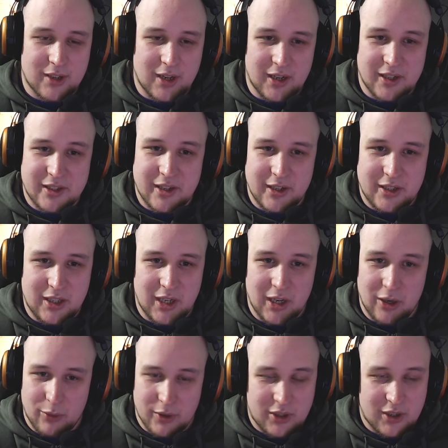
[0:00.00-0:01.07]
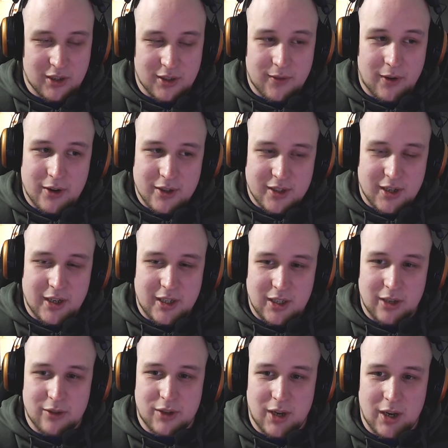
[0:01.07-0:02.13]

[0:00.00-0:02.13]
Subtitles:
in its ICO, which, as far as ICOs